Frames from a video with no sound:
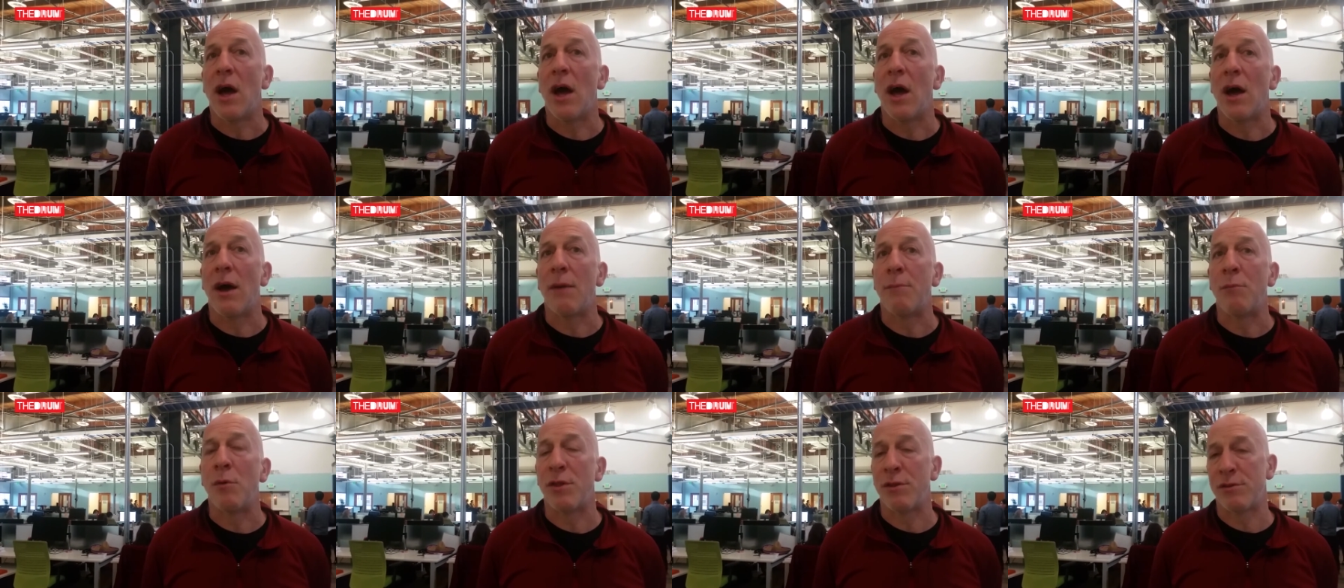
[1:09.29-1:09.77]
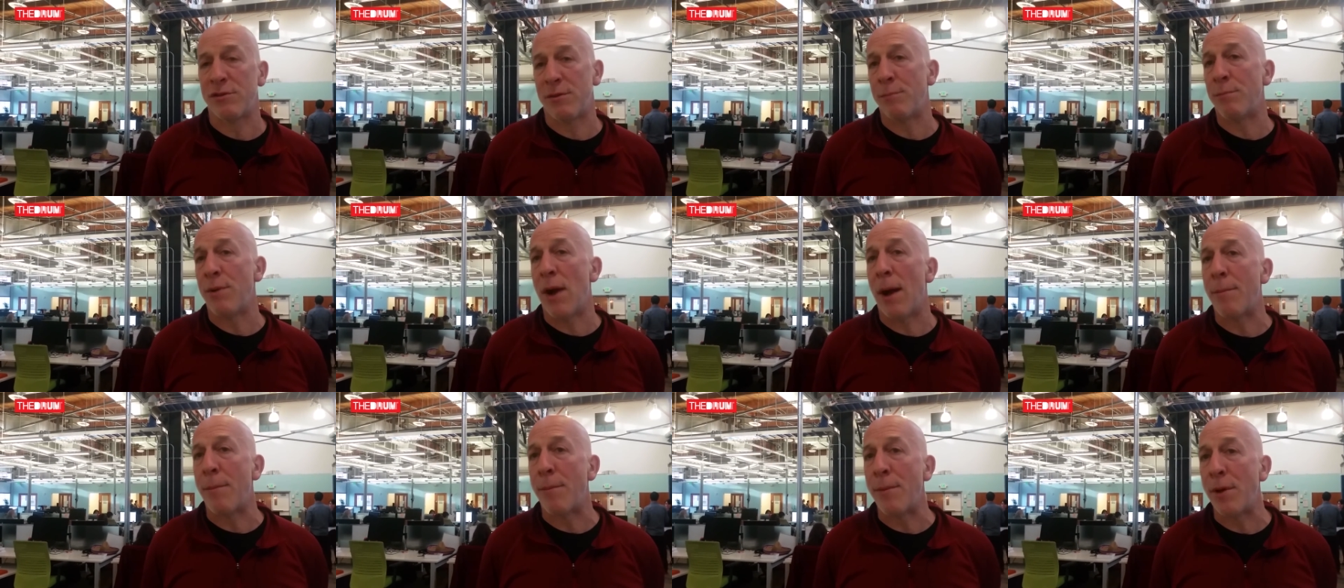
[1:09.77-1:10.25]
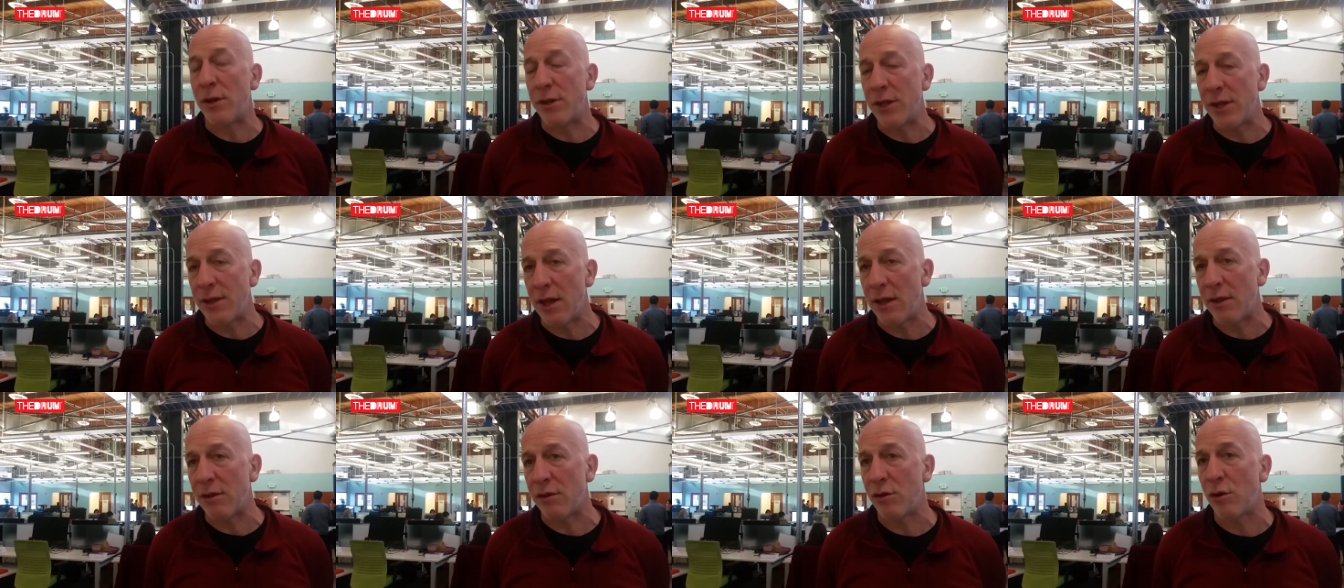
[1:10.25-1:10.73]
uh, with some
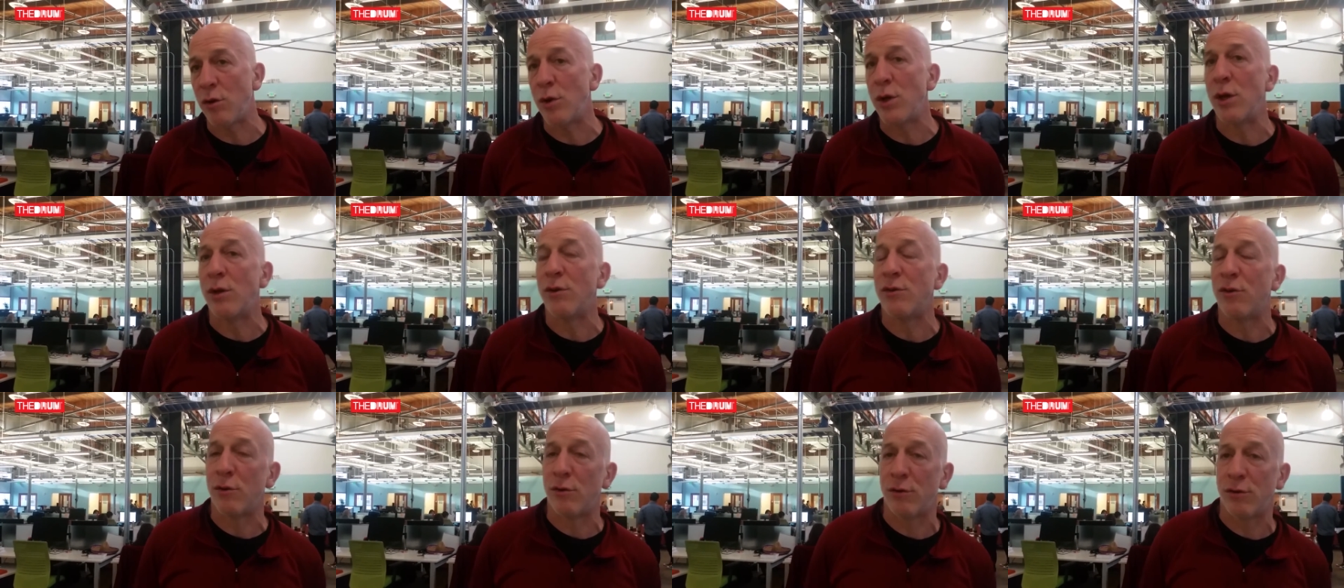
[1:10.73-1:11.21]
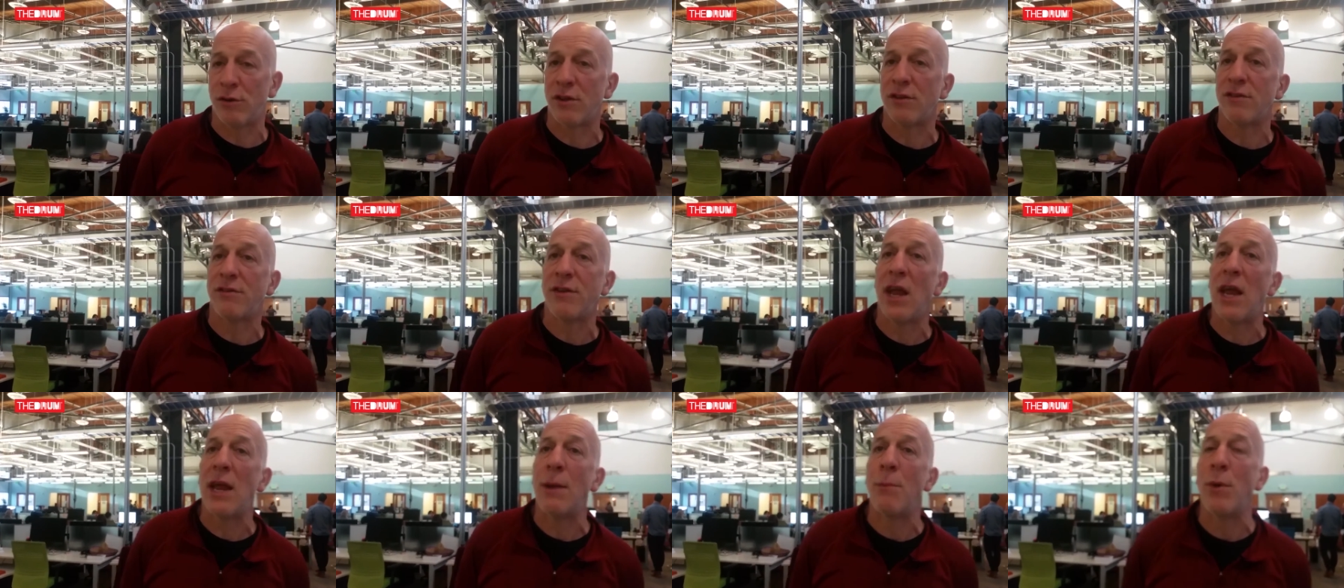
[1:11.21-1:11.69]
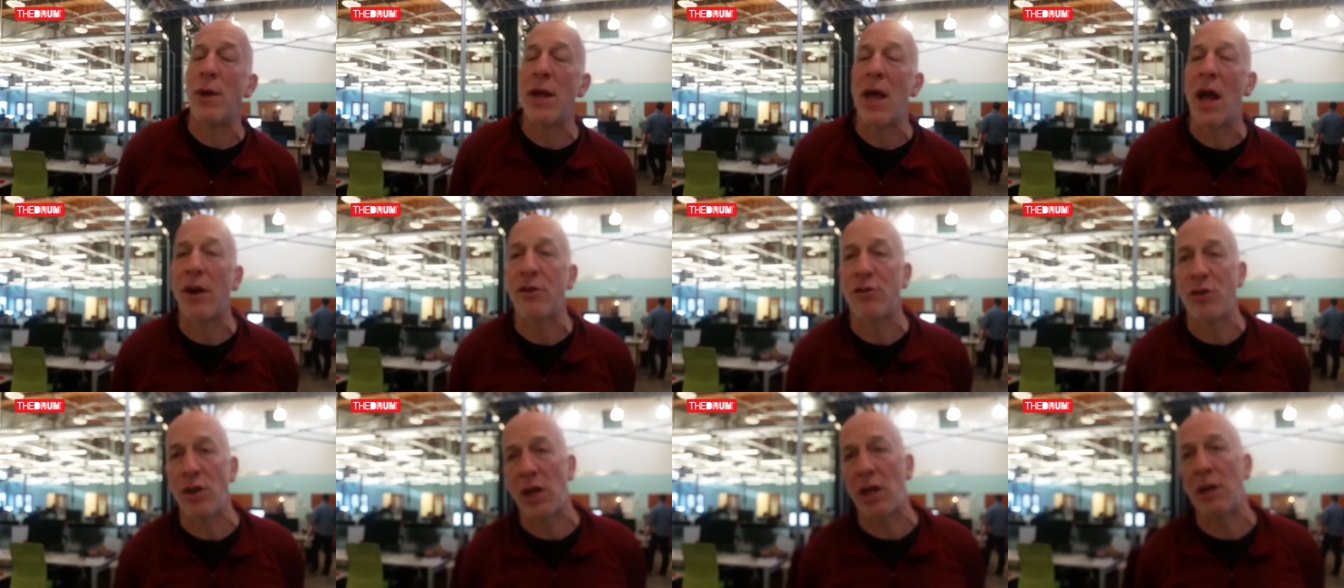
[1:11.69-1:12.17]
probability that two users are the same, we
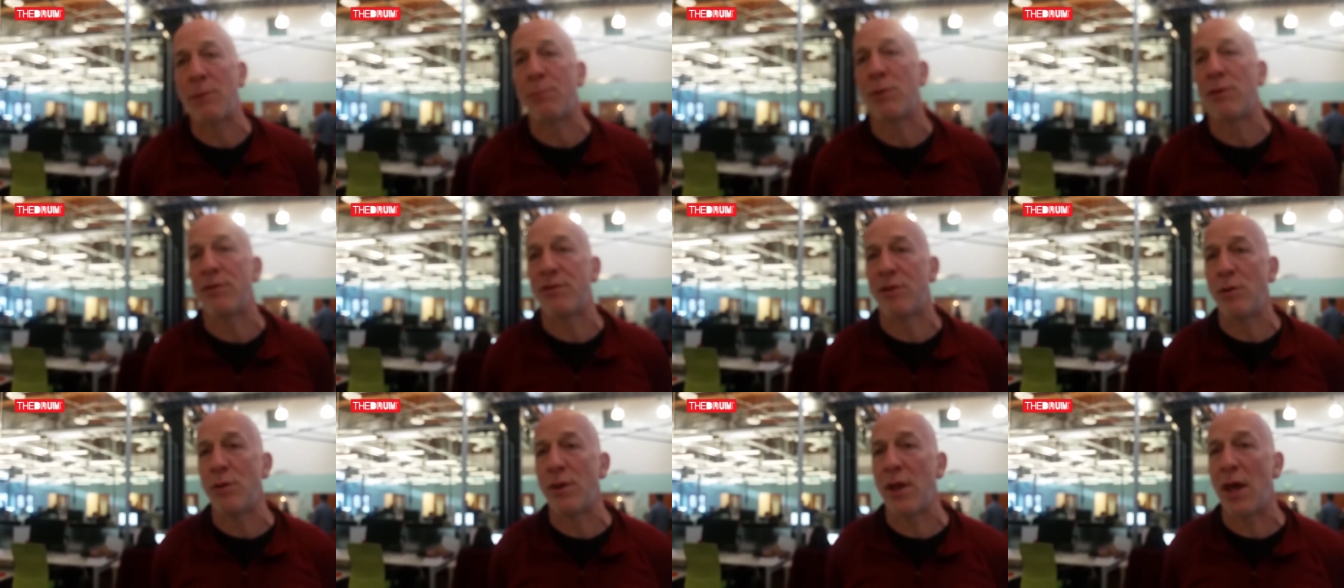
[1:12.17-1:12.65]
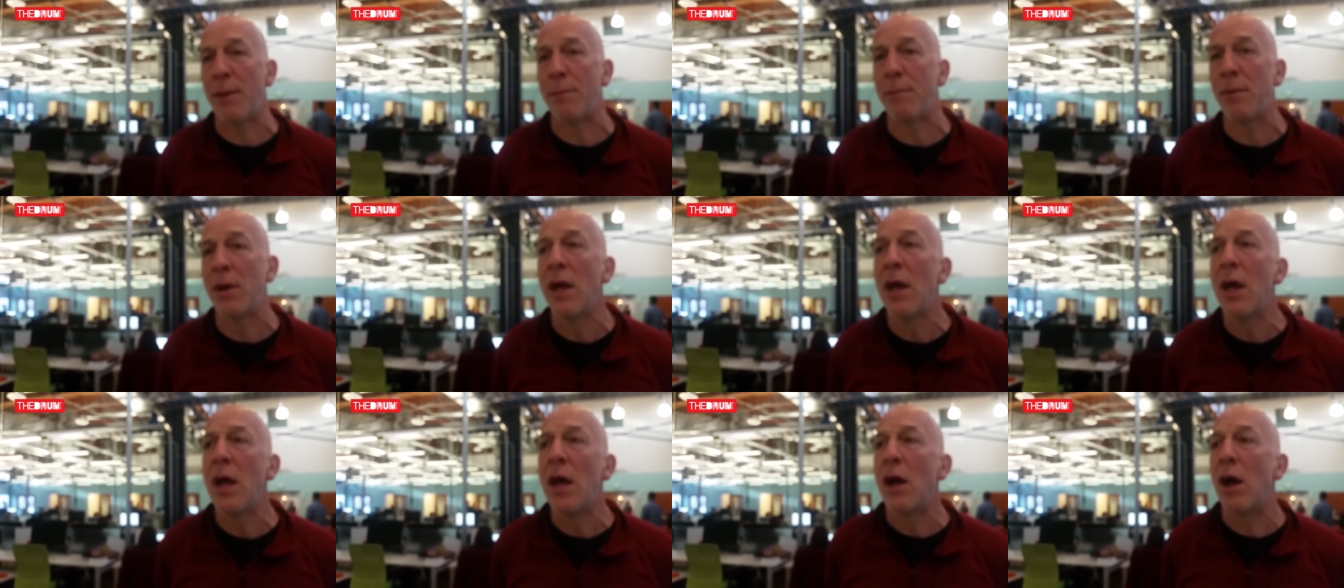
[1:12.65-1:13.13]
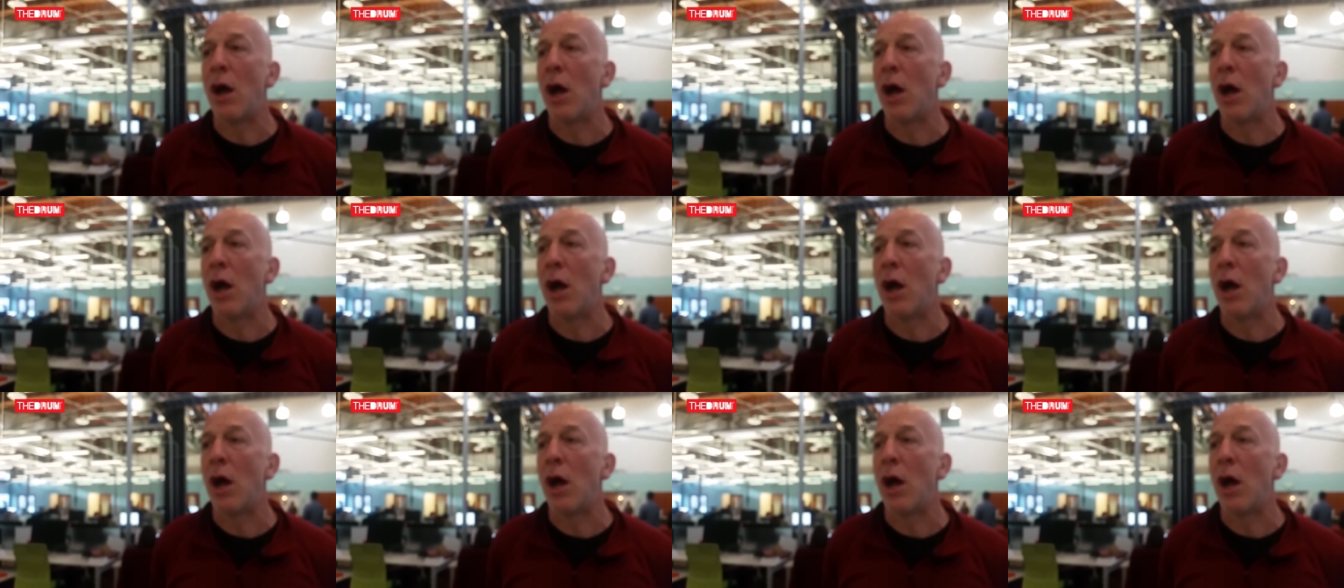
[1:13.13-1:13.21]
actually can pursue them